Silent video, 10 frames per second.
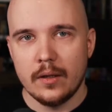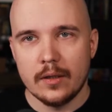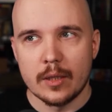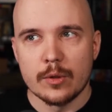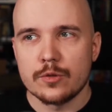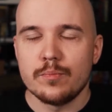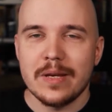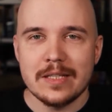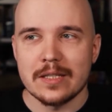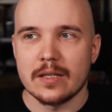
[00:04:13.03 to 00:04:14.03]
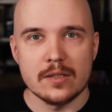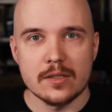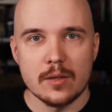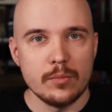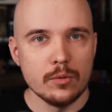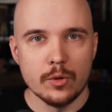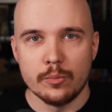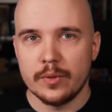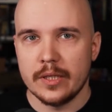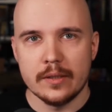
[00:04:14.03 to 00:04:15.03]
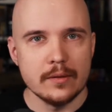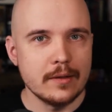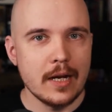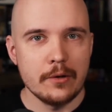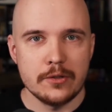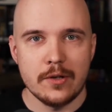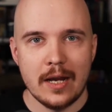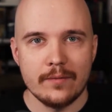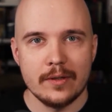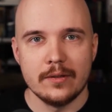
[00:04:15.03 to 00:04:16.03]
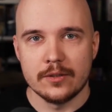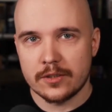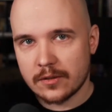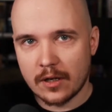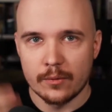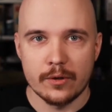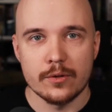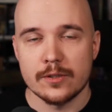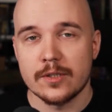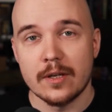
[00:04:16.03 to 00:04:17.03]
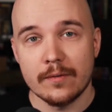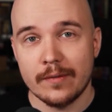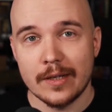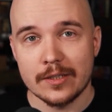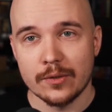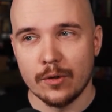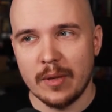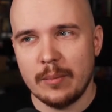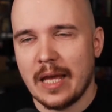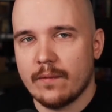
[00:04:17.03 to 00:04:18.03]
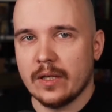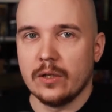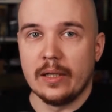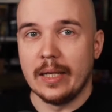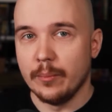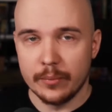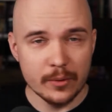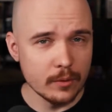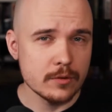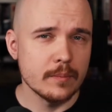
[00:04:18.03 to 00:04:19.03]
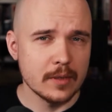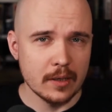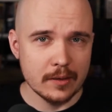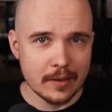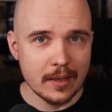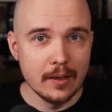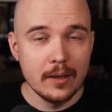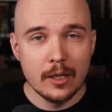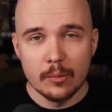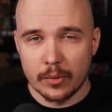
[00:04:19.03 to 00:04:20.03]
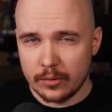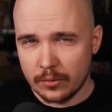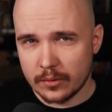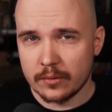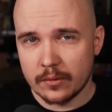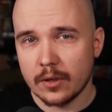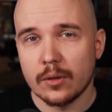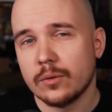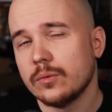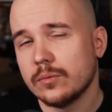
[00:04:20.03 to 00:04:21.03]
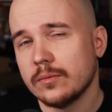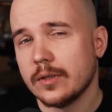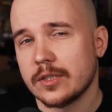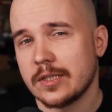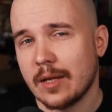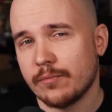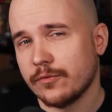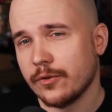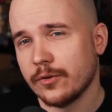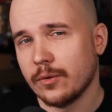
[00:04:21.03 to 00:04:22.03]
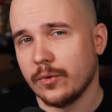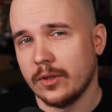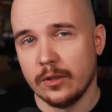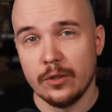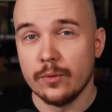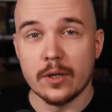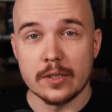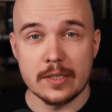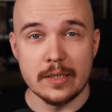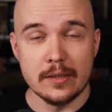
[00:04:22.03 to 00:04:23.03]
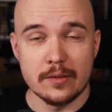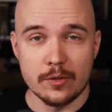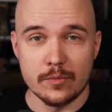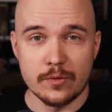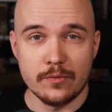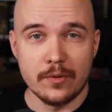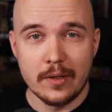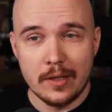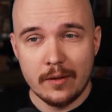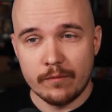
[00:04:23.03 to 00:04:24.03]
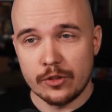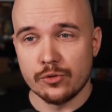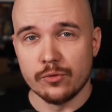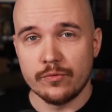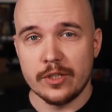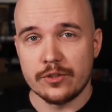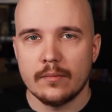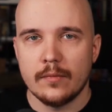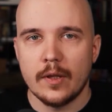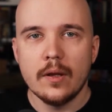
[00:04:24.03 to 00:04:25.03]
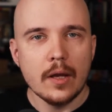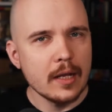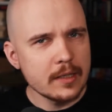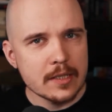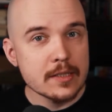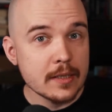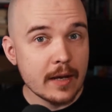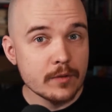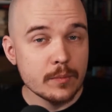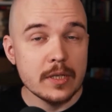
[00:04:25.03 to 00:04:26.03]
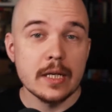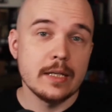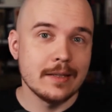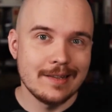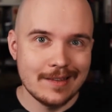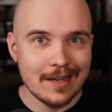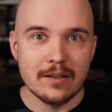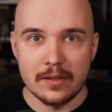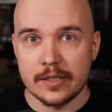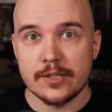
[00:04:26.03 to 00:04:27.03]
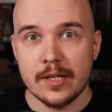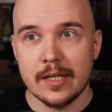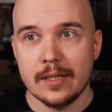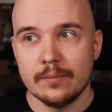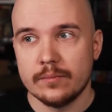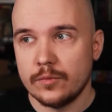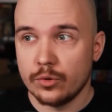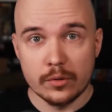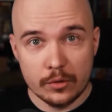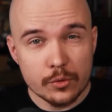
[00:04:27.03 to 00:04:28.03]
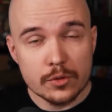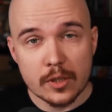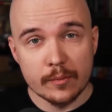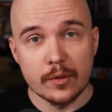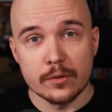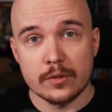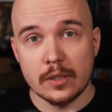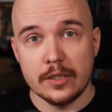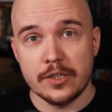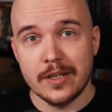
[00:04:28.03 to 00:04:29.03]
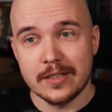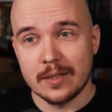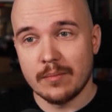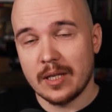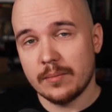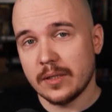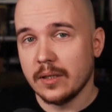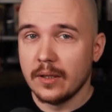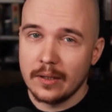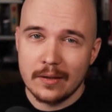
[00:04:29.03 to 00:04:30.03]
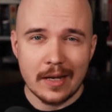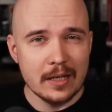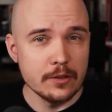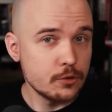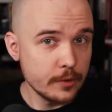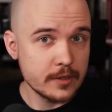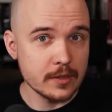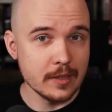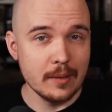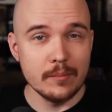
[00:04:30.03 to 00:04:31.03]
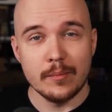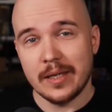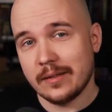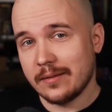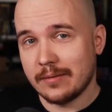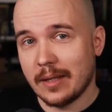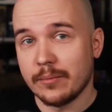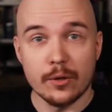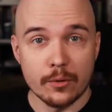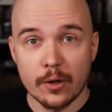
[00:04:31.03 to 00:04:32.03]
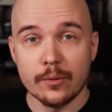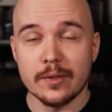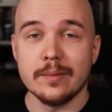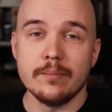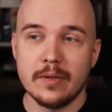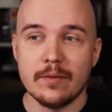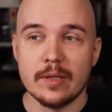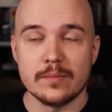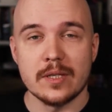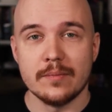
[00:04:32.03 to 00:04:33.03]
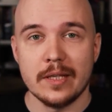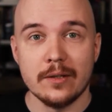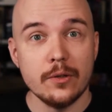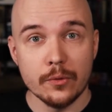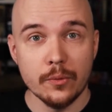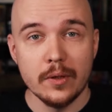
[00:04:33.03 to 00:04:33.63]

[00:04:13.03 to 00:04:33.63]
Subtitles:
The most basic example would be a character having a scar across their face, or maybe having a limp, or something like that. But you can go a step further with the nuance in terms of visual features. And it doesn't have to be anything that cliche. You can use some of those cliches and maybe add a twist to them, make them your own and give them something new.